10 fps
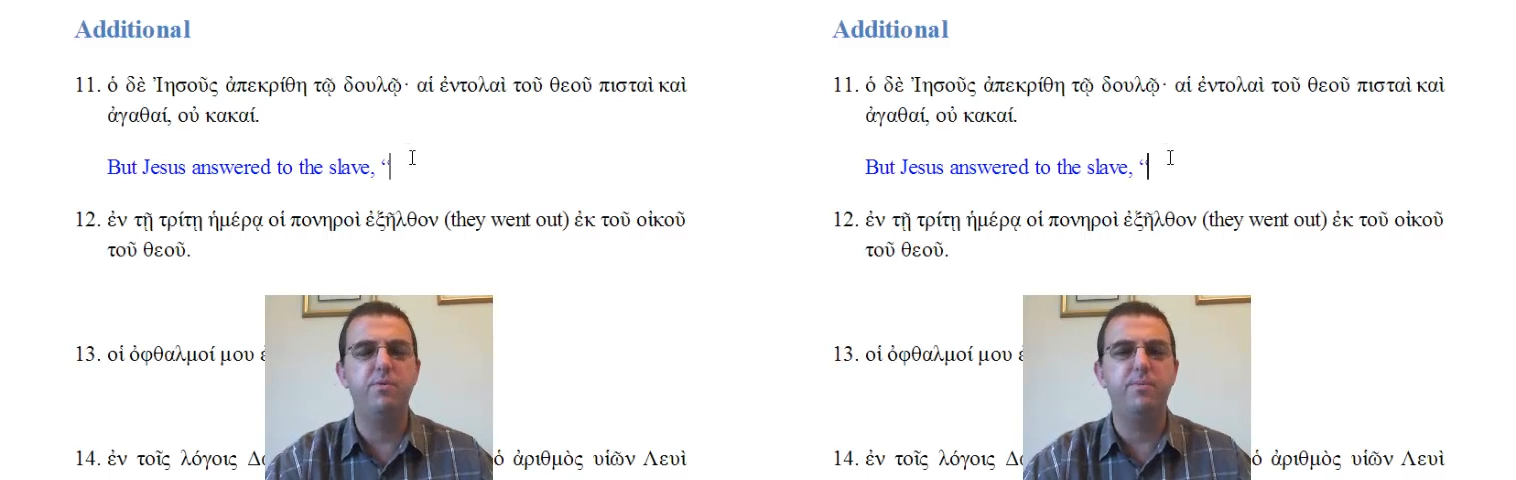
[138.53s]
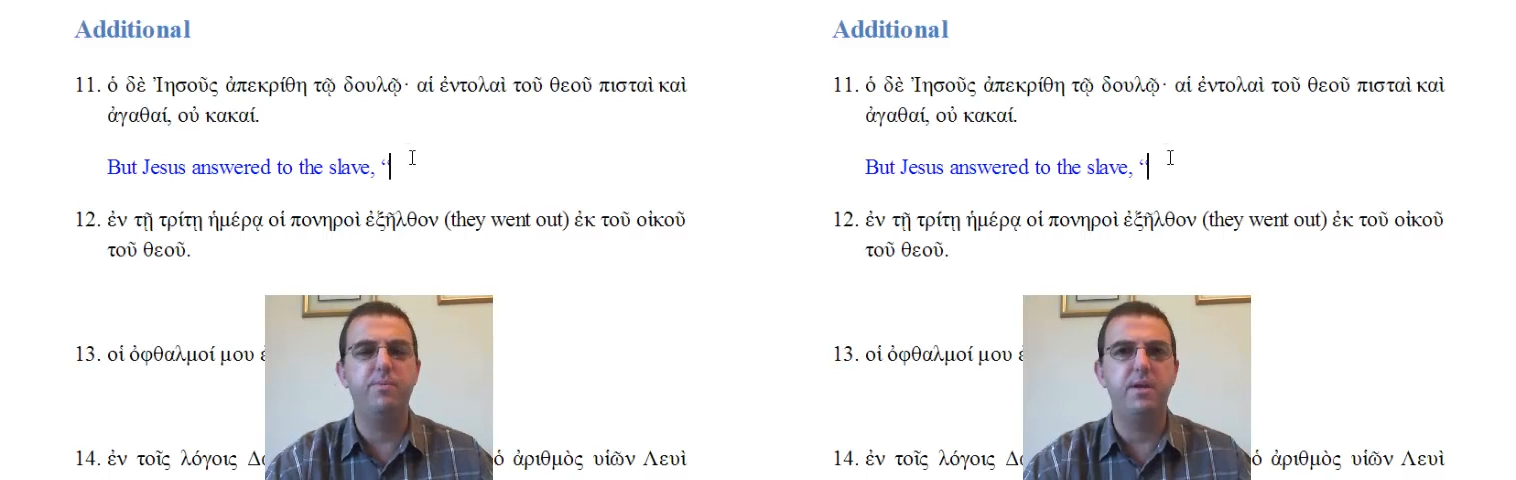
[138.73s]

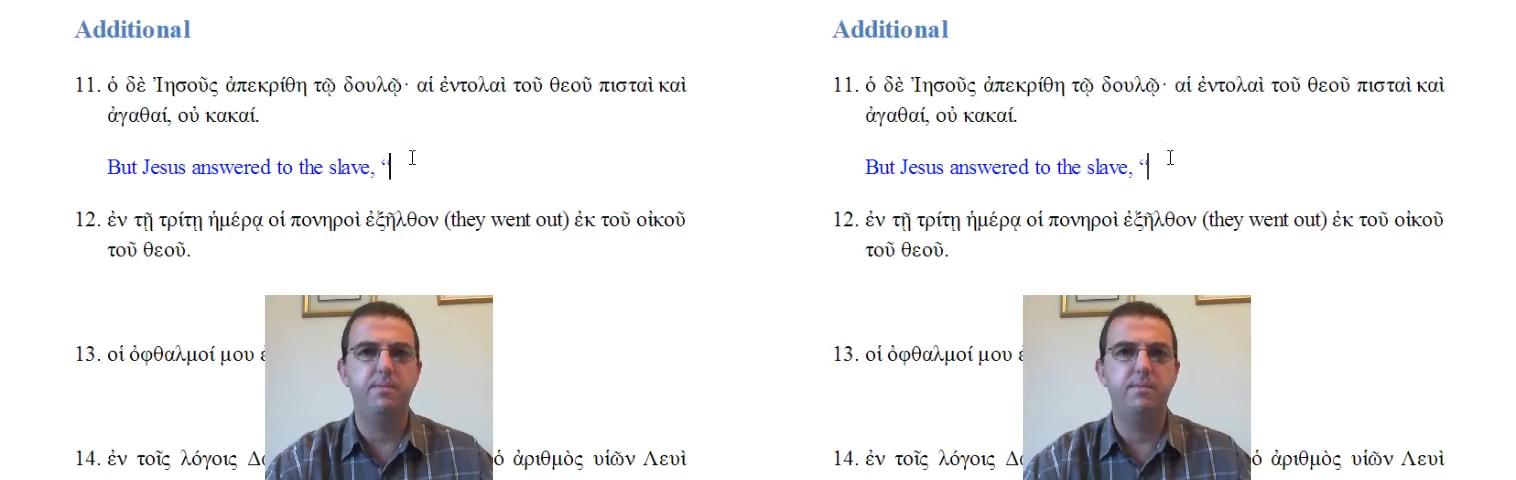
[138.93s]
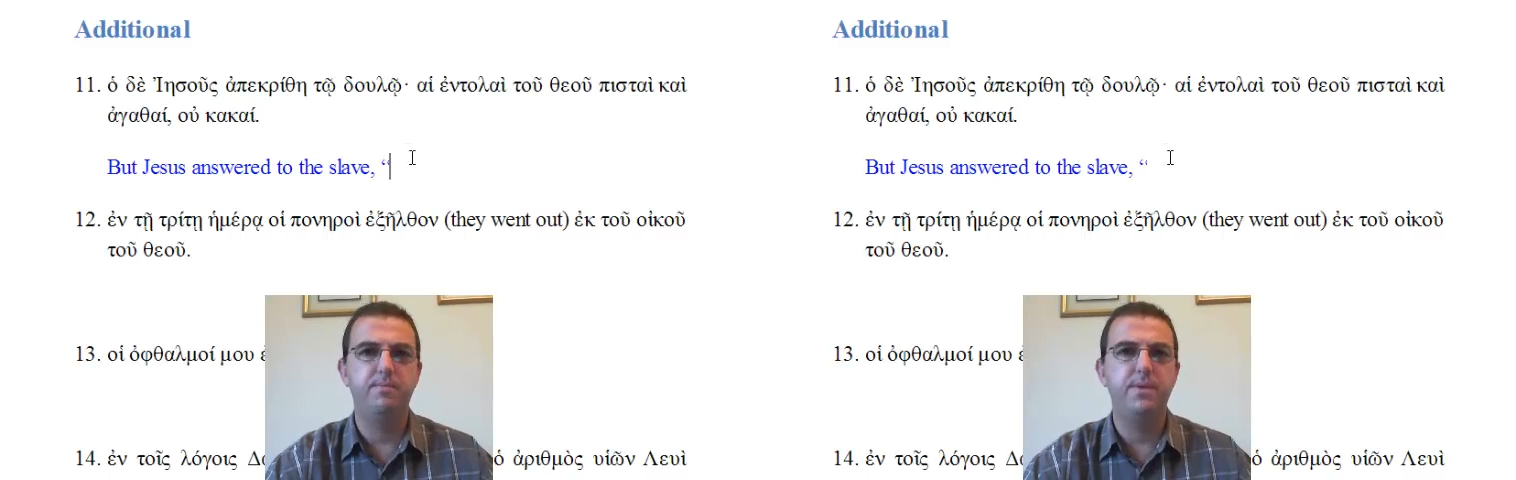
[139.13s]
to
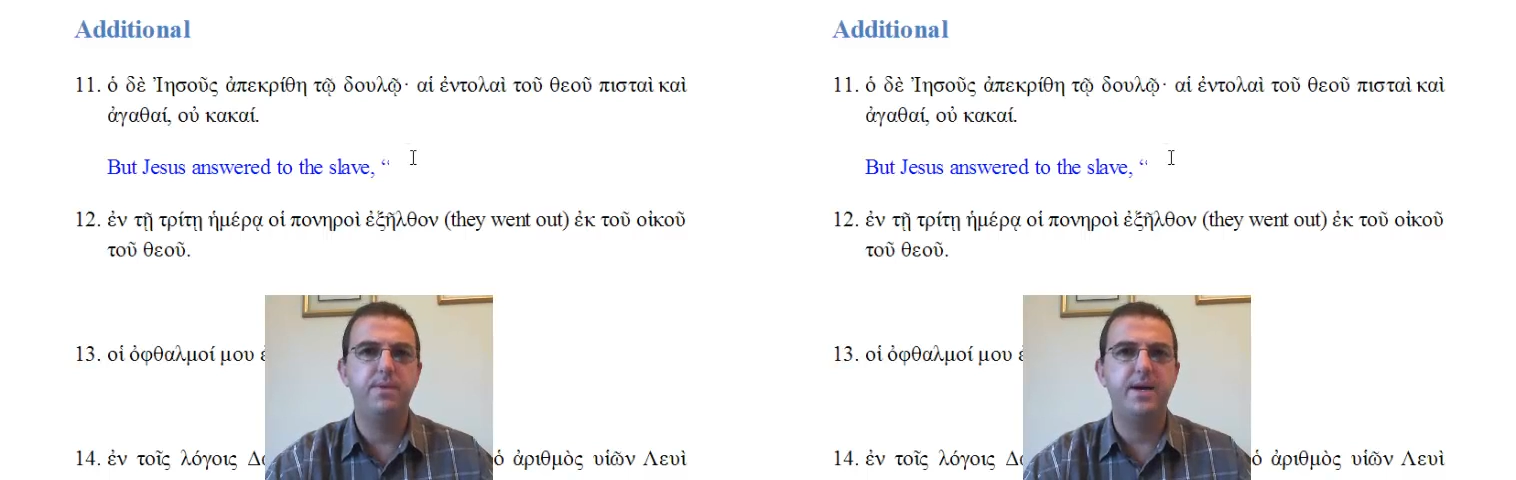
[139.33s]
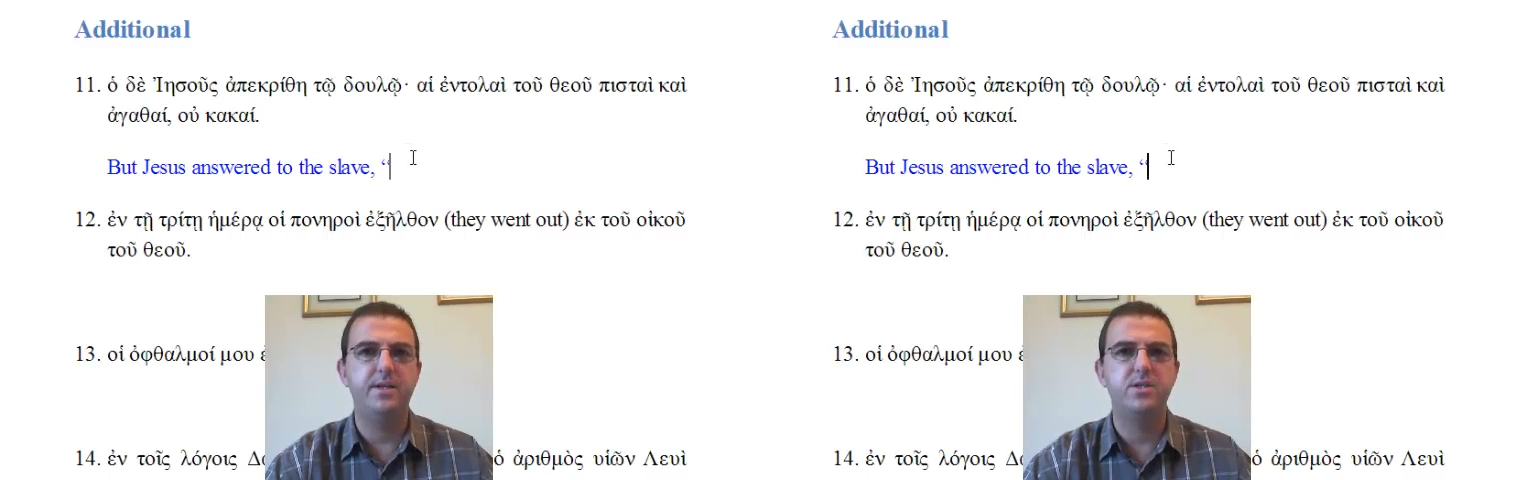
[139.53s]
be
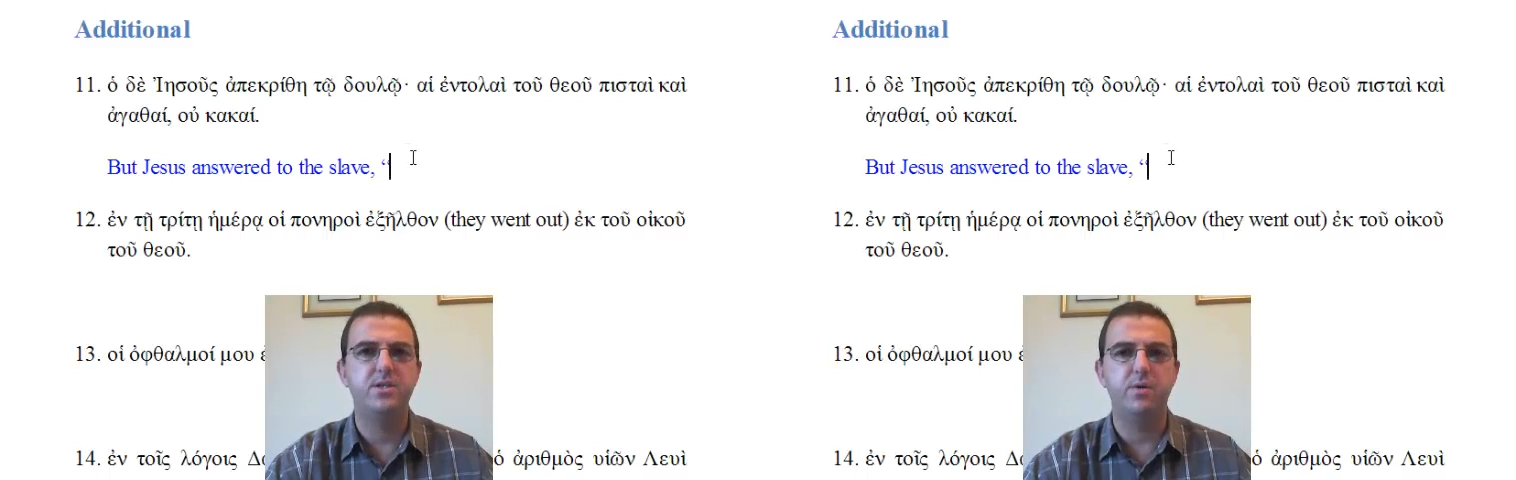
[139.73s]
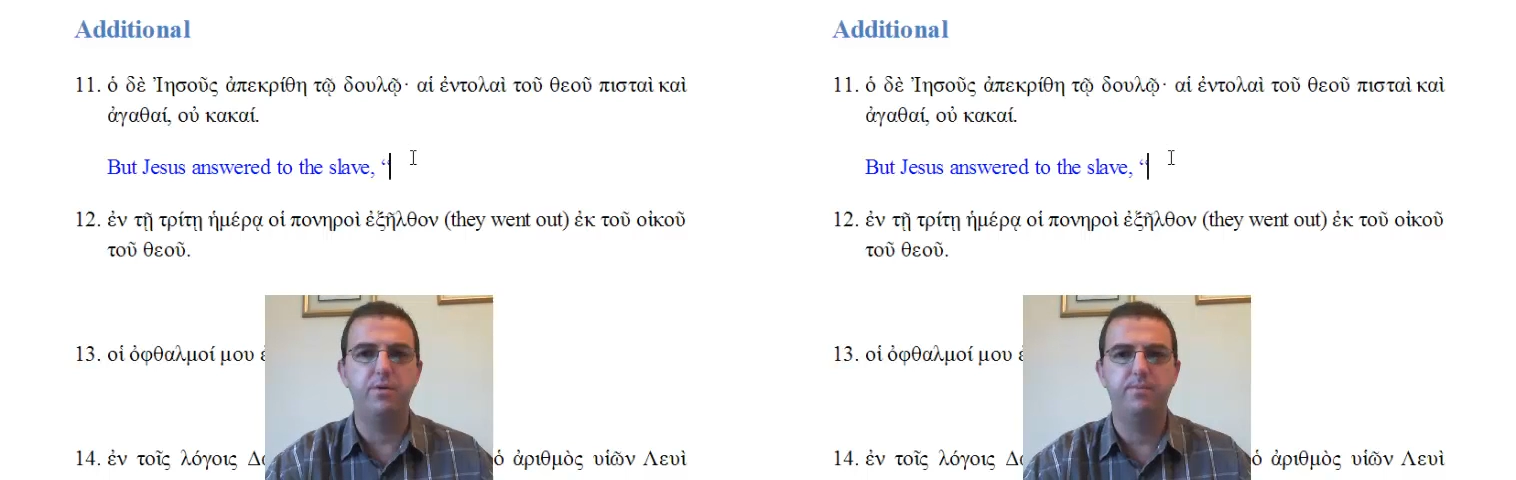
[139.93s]

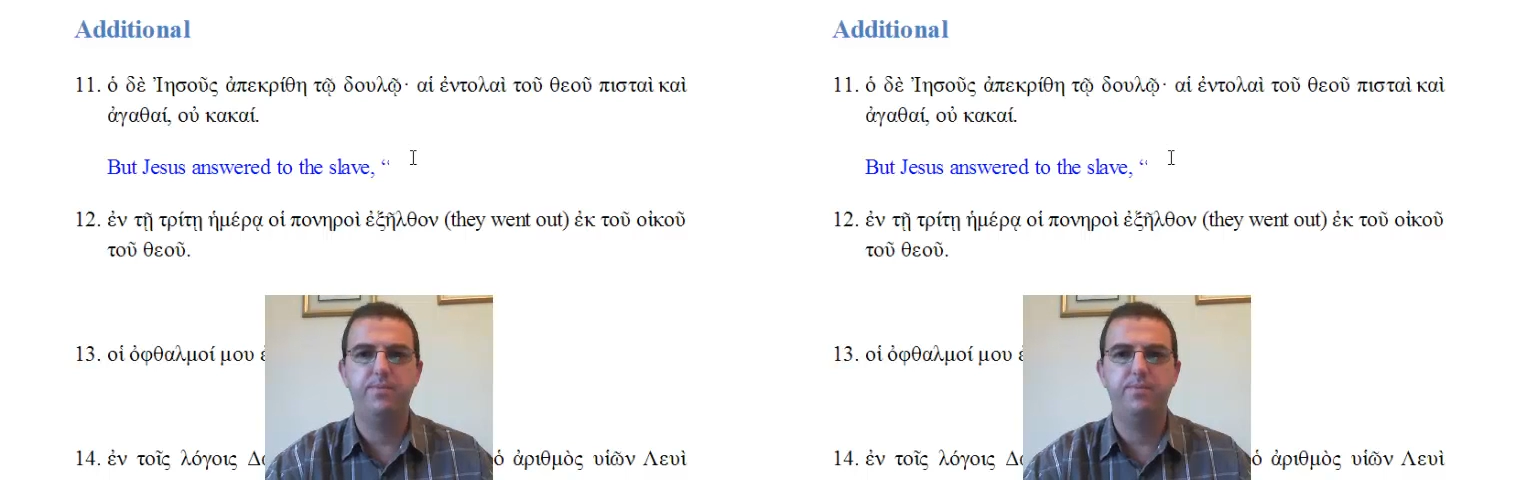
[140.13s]
understood.